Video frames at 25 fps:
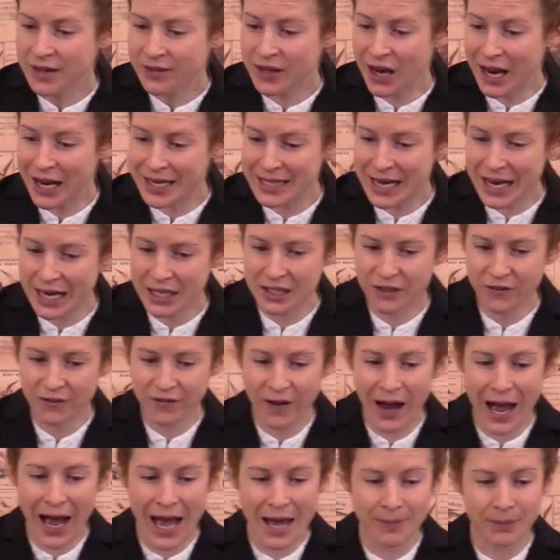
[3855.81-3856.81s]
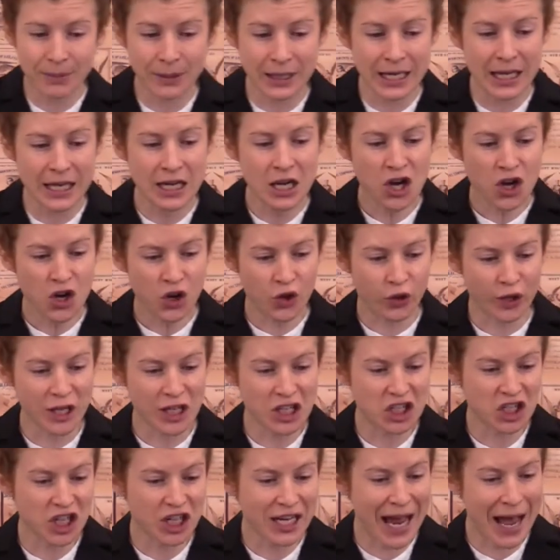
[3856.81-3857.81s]
the identifiably
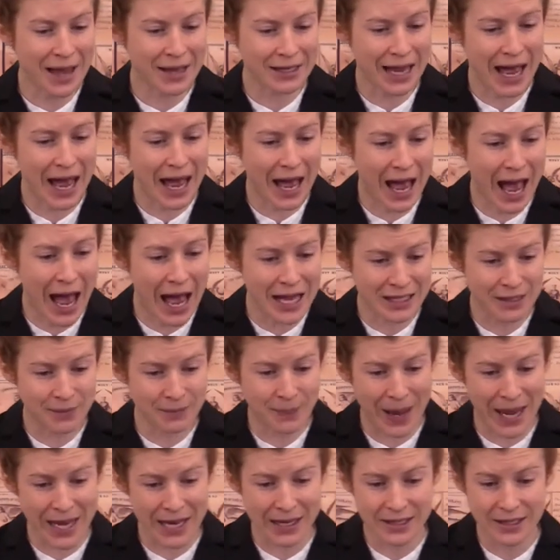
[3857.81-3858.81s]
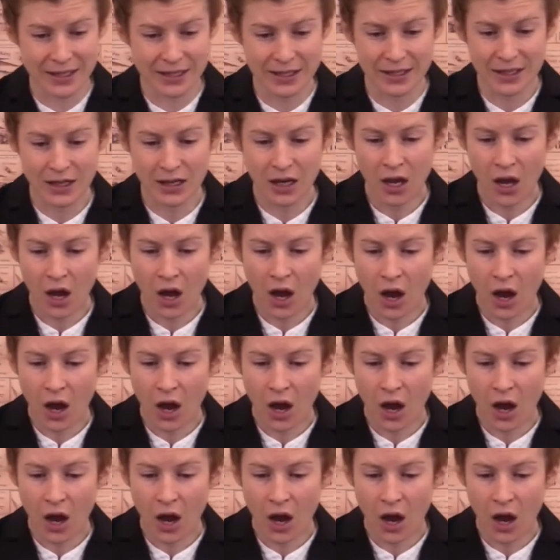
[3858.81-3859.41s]
Christian aspects